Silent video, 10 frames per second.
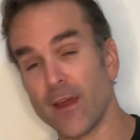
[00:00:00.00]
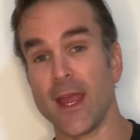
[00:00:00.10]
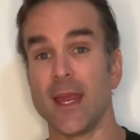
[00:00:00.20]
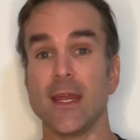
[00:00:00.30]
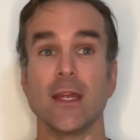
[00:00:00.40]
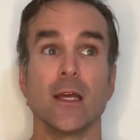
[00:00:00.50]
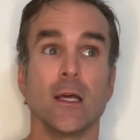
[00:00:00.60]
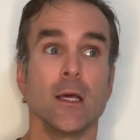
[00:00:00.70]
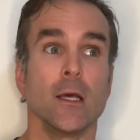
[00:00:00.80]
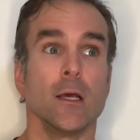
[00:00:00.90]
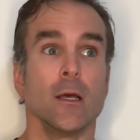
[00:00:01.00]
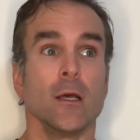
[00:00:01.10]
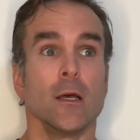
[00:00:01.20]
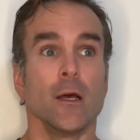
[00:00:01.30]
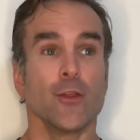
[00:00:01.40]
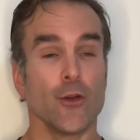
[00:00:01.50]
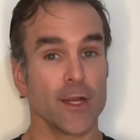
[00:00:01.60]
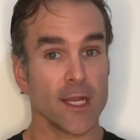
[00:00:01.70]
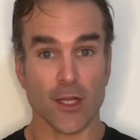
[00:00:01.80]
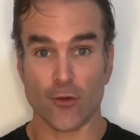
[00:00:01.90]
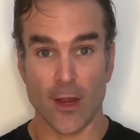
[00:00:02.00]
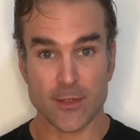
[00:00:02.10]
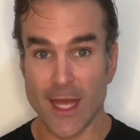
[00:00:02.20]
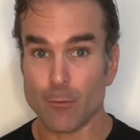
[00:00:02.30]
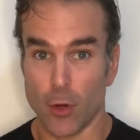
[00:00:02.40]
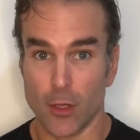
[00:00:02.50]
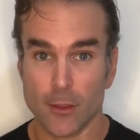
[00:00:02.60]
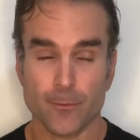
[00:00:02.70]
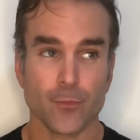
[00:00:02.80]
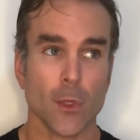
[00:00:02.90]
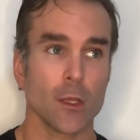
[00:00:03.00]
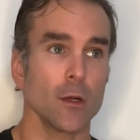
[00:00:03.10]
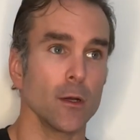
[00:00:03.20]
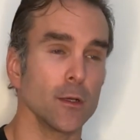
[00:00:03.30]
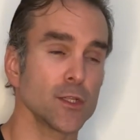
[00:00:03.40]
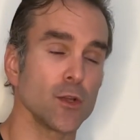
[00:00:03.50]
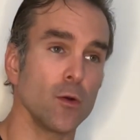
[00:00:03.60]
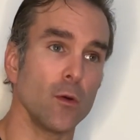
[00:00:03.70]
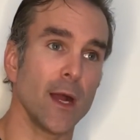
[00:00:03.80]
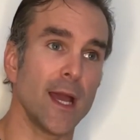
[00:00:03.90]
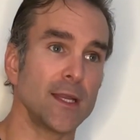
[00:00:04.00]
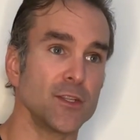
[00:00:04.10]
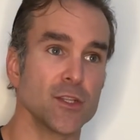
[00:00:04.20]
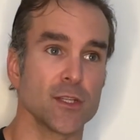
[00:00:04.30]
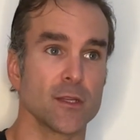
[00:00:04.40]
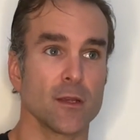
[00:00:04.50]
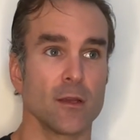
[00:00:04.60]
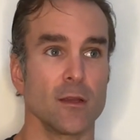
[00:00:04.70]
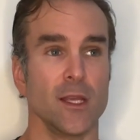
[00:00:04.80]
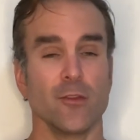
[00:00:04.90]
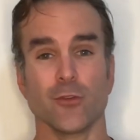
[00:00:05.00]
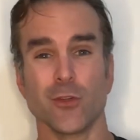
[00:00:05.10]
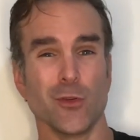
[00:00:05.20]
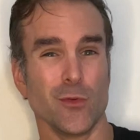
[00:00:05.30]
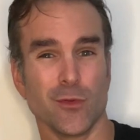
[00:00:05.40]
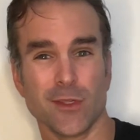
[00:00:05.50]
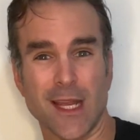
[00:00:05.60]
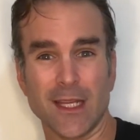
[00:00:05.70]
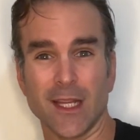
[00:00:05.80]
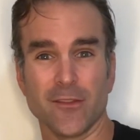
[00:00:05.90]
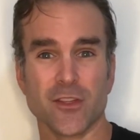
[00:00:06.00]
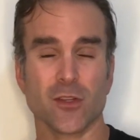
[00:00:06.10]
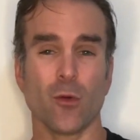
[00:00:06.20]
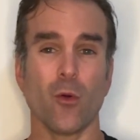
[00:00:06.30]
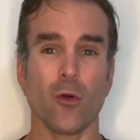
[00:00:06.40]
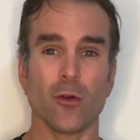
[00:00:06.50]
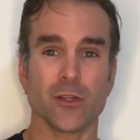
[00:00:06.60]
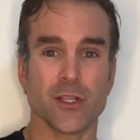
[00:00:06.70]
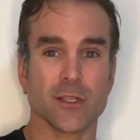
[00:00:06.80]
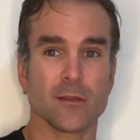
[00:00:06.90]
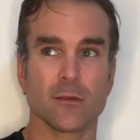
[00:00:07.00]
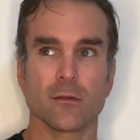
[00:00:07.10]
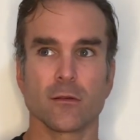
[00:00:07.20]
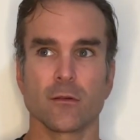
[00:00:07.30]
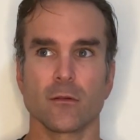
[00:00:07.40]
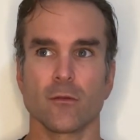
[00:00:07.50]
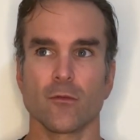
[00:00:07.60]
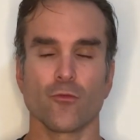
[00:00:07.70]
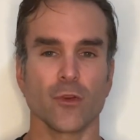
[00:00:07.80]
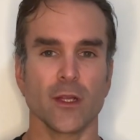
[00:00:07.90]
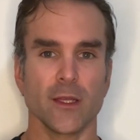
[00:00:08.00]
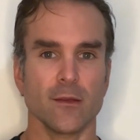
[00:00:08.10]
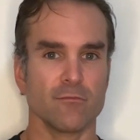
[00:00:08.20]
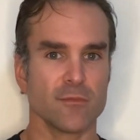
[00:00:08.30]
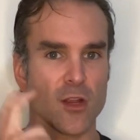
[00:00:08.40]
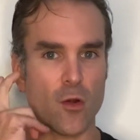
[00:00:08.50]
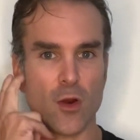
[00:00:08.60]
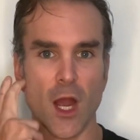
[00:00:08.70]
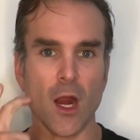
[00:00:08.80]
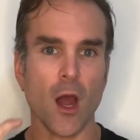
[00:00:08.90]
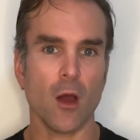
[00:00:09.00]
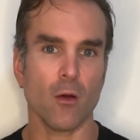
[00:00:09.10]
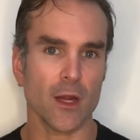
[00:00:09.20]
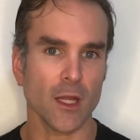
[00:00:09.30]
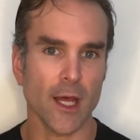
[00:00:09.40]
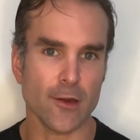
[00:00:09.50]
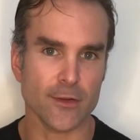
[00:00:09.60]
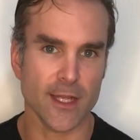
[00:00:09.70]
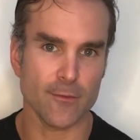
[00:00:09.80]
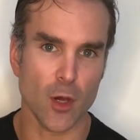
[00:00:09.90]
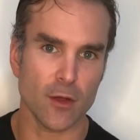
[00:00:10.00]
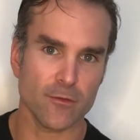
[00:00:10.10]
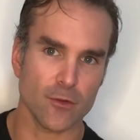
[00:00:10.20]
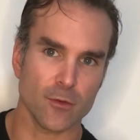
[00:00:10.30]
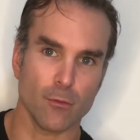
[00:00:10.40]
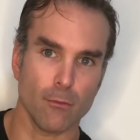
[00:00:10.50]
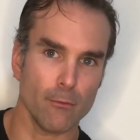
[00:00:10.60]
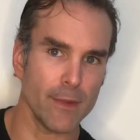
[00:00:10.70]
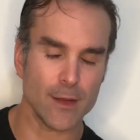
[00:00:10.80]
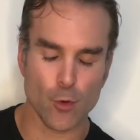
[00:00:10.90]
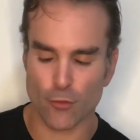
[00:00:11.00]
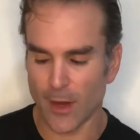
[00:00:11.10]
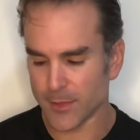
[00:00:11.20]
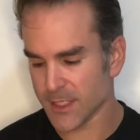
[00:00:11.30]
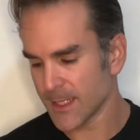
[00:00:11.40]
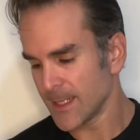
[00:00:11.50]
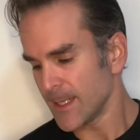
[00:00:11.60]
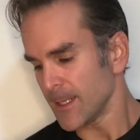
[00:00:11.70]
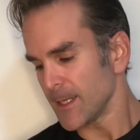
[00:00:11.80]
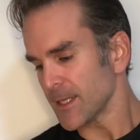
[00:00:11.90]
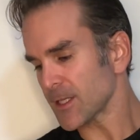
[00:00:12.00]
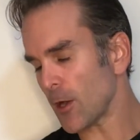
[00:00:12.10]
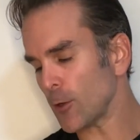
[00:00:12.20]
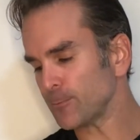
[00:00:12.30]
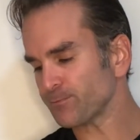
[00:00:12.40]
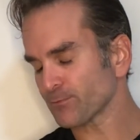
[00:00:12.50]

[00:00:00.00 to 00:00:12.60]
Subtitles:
a 30 kilogram dead ball, so I had to just either do deadlifts or just really go gung-ho on a lighter dead ball for many more reps. So,